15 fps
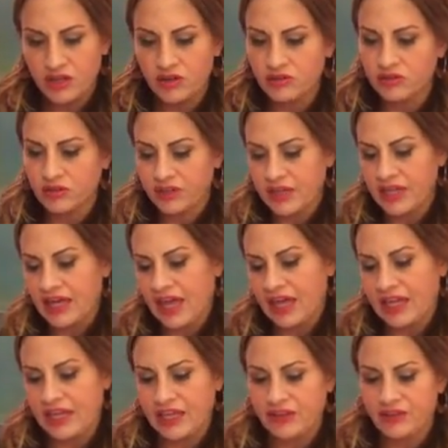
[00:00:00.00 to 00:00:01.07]
you're looking
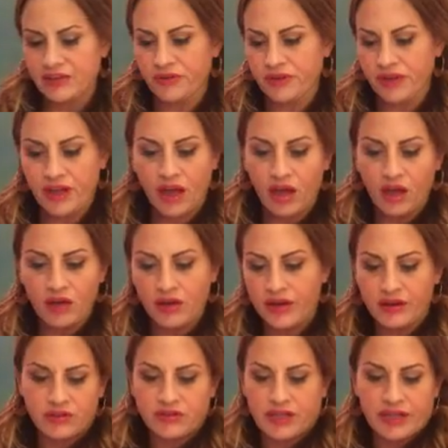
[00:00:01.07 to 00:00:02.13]
at it and you're going, oh,
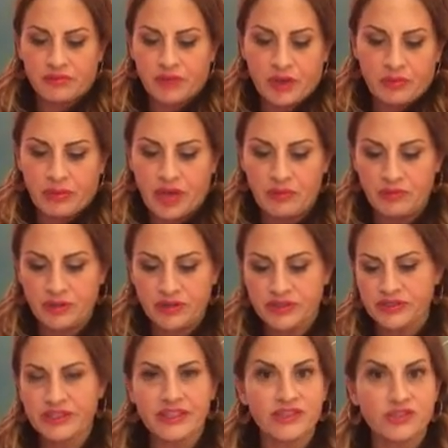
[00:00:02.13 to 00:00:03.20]
I don't like bell
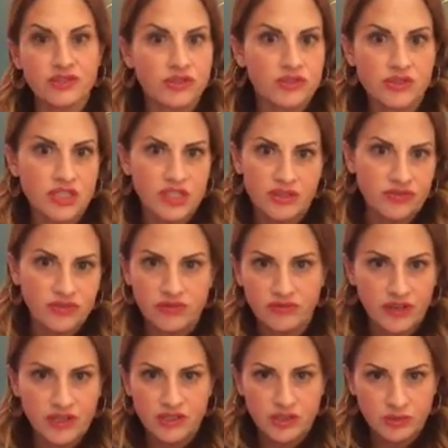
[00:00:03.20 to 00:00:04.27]
peppers, like choose a different
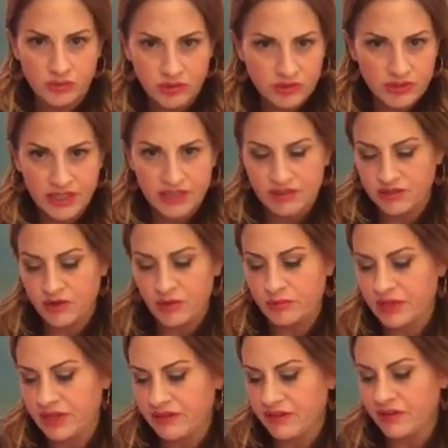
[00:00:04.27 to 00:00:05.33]
vegetable, like no
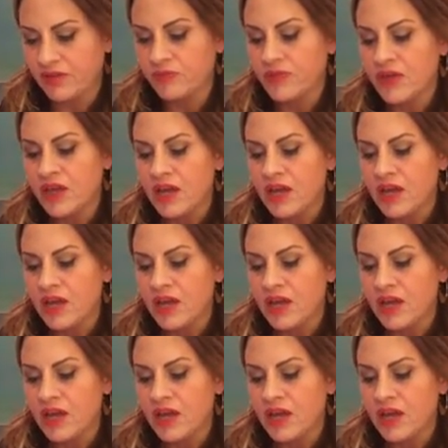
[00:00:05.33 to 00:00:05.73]
big deal.